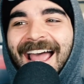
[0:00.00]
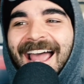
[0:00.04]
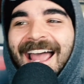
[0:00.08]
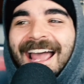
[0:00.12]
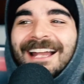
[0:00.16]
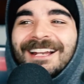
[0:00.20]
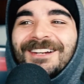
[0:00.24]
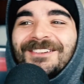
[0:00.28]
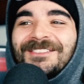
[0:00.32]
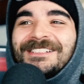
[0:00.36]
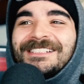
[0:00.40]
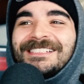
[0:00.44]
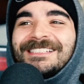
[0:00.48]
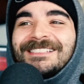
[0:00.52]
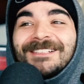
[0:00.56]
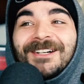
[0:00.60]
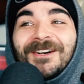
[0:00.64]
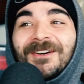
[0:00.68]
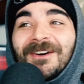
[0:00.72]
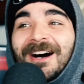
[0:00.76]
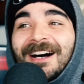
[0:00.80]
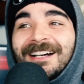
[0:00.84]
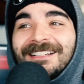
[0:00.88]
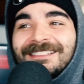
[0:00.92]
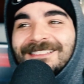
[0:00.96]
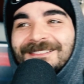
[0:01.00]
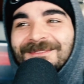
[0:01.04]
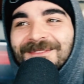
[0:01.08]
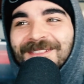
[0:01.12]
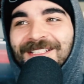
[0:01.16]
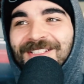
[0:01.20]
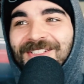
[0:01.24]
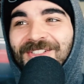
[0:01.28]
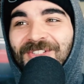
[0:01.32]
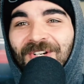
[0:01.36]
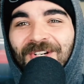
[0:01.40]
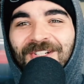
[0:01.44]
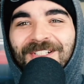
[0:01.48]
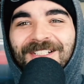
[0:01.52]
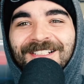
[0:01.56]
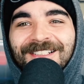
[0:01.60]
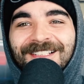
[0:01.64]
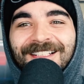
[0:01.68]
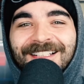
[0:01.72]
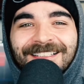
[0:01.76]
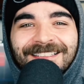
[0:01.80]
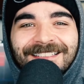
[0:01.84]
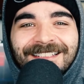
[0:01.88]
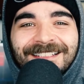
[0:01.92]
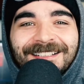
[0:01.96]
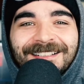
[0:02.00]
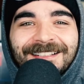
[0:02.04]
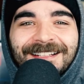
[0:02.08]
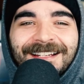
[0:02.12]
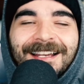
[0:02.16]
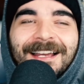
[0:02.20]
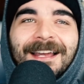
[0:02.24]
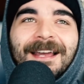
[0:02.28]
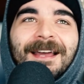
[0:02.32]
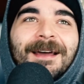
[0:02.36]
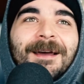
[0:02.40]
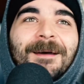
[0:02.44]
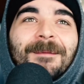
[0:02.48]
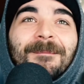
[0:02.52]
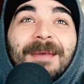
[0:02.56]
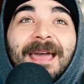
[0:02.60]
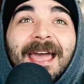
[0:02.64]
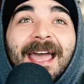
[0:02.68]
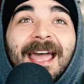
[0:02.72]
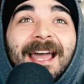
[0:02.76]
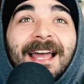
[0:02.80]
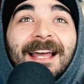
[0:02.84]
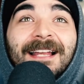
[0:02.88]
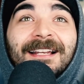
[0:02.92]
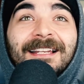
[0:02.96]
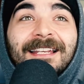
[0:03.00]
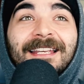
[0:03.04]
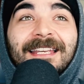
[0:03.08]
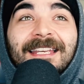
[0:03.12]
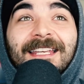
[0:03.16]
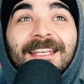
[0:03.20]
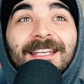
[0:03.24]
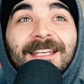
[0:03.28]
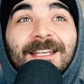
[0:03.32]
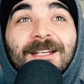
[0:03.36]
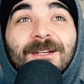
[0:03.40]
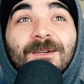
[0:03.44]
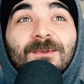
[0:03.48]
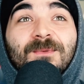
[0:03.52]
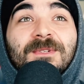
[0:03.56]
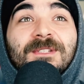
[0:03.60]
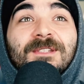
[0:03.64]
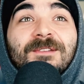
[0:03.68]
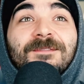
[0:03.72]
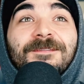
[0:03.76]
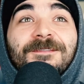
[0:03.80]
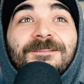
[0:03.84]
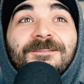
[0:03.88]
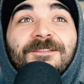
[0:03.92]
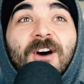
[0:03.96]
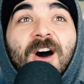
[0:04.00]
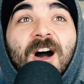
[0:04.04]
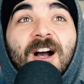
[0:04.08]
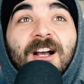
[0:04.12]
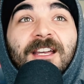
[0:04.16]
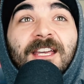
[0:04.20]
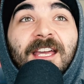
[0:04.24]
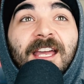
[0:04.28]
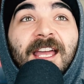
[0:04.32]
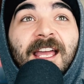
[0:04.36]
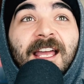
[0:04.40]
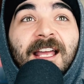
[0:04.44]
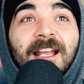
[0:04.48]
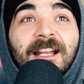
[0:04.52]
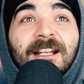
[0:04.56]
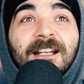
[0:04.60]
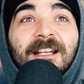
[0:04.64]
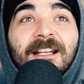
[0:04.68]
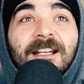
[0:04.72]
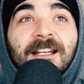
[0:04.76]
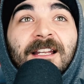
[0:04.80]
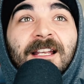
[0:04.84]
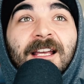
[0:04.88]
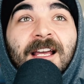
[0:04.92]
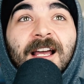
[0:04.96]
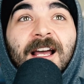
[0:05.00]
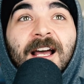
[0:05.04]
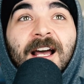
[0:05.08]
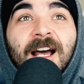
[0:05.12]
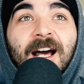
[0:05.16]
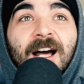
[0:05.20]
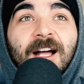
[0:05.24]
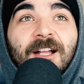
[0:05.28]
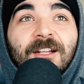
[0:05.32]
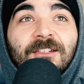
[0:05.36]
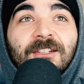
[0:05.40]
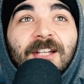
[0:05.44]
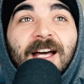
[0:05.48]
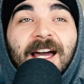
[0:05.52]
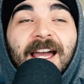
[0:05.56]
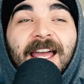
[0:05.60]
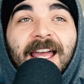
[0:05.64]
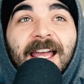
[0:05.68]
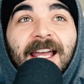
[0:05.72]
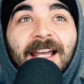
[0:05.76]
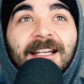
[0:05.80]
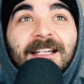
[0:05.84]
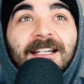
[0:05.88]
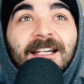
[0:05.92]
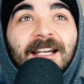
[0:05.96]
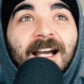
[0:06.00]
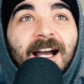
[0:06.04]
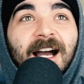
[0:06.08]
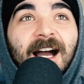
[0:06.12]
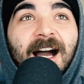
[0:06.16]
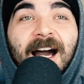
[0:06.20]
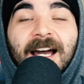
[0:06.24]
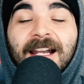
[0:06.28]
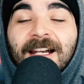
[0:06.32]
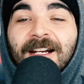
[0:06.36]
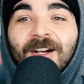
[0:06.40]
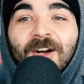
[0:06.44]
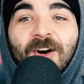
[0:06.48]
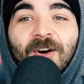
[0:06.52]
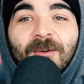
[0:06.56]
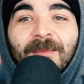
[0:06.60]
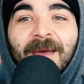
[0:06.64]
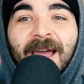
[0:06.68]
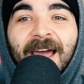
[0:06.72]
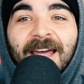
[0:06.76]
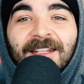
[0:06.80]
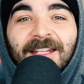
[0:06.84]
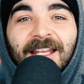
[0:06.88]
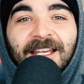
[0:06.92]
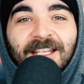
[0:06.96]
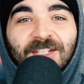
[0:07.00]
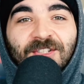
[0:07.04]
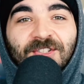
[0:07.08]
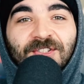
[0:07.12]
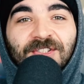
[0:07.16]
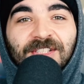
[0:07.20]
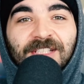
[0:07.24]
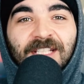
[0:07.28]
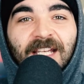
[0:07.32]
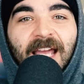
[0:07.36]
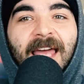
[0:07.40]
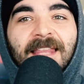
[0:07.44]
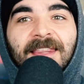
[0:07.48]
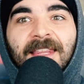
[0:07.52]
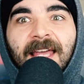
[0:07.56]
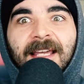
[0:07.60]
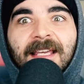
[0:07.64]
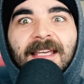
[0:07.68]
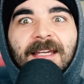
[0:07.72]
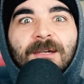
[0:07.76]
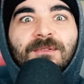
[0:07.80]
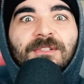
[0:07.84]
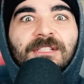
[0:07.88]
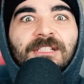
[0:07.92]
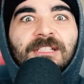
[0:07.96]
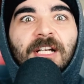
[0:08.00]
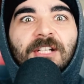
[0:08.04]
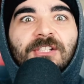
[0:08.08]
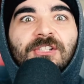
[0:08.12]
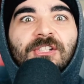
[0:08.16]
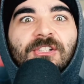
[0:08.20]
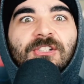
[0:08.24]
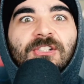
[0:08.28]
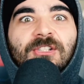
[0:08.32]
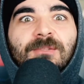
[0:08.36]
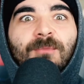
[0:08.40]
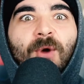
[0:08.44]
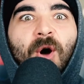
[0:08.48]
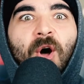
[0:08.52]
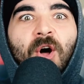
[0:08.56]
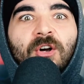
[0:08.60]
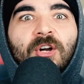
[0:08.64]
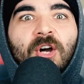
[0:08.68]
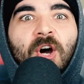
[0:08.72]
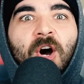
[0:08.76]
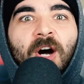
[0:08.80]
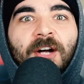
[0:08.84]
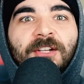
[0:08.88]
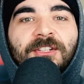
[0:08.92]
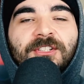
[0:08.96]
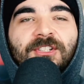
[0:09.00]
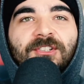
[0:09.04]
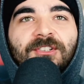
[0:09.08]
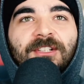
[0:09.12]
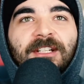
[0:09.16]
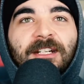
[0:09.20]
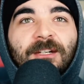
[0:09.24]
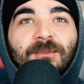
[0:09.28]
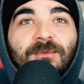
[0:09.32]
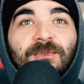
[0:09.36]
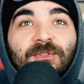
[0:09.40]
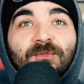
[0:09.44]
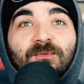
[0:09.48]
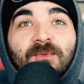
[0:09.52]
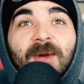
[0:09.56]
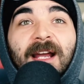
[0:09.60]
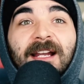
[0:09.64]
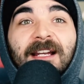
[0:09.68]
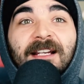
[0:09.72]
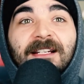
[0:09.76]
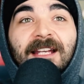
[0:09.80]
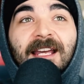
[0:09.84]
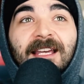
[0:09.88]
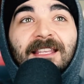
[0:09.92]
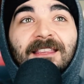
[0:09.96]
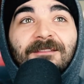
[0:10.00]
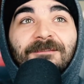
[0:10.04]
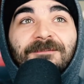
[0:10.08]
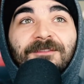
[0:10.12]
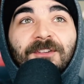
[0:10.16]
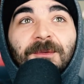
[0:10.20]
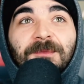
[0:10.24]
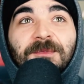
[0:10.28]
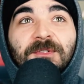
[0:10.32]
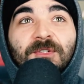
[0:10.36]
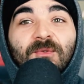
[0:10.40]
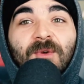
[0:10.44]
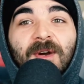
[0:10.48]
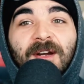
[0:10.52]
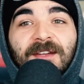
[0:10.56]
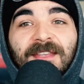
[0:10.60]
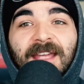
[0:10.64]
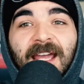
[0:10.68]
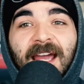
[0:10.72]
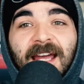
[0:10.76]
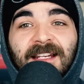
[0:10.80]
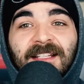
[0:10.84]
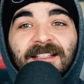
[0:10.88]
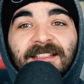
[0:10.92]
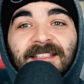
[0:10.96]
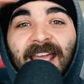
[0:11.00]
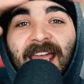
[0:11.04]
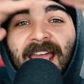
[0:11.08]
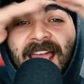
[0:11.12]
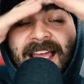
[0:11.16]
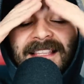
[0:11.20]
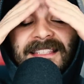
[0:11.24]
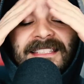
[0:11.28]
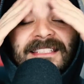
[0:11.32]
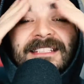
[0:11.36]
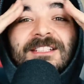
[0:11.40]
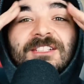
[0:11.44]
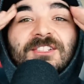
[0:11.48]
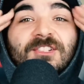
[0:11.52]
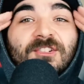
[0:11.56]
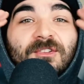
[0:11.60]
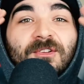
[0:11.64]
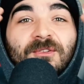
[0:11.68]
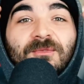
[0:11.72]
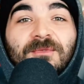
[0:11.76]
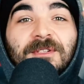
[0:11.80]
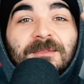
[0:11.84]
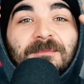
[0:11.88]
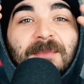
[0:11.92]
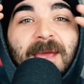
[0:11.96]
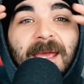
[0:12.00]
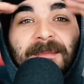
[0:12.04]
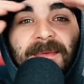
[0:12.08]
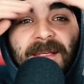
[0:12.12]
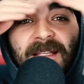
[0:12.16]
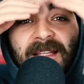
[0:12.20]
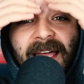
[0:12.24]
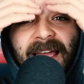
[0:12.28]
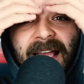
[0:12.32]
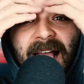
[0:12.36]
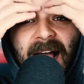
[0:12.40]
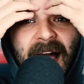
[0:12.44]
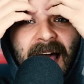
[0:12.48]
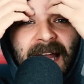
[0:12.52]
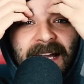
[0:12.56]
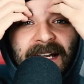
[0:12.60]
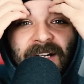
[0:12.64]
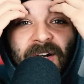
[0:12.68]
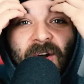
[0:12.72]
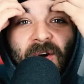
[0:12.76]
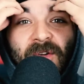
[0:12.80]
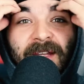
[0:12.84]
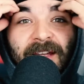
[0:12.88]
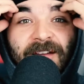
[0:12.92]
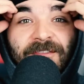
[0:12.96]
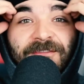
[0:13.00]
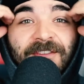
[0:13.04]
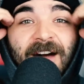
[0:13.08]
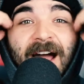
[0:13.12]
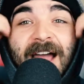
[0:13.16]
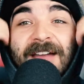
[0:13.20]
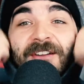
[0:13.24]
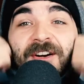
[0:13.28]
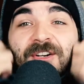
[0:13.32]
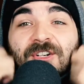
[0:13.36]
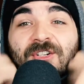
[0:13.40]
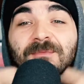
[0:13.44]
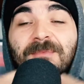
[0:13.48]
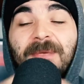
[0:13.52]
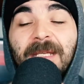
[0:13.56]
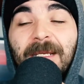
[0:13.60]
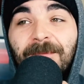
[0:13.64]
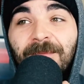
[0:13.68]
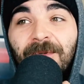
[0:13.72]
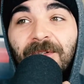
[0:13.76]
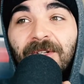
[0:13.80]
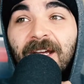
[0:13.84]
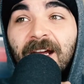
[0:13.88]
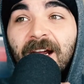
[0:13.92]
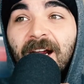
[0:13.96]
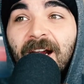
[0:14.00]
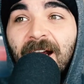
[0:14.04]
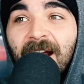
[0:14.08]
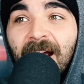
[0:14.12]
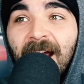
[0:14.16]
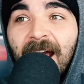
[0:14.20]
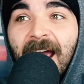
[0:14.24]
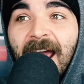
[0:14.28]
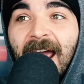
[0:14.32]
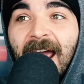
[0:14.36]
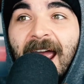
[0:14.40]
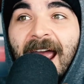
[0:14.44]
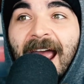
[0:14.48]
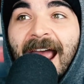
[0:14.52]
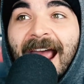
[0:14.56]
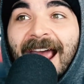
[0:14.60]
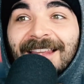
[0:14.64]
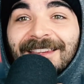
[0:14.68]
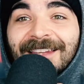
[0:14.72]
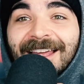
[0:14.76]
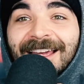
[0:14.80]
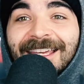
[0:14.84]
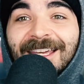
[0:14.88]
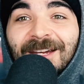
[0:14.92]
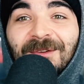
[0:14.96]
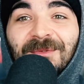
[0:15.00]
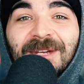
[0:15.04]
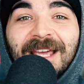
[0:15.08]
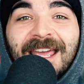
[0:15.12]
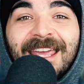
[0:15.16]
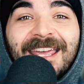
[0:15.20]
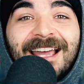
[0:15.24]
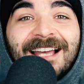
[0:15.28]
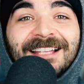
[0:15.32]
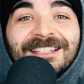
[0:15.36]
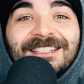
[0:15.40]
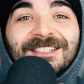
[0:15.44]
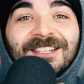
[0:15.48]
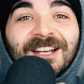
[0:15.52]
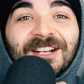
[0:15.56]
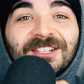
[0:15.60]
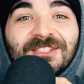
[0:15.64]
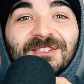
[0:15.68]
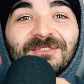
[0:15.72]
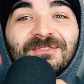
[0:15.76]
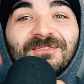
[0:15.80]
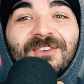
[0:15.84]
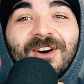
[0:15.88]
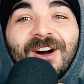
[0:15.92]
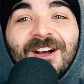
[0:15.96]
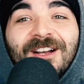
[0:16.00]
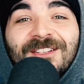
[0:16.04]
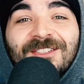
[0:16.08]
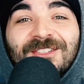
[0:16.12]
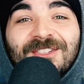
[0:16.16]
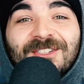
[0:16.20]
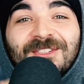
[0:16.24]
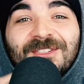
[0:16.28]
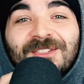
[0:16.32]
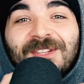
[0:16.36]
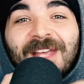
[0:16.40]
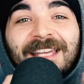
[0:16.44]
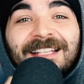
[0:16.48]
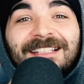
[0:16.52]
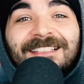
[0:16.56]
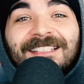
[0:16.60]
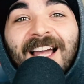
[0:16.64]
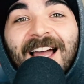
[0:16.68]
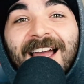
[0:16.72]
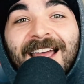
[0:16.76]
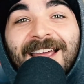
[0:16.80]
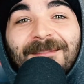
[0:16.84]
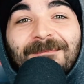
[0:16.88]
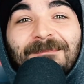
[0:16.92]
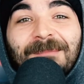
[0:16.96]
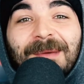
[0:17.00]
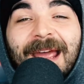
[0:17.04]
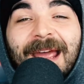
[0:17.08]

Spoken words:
and it was so awesome because George Clinton, man, he was fucking like, I don't know, man, like you see, and like it was such a small concert, and it was right at Nathan Phillips Square, and they had a tent, and so there was maybe like, I don't know, like 500 people there. and like he had such a fucking like tight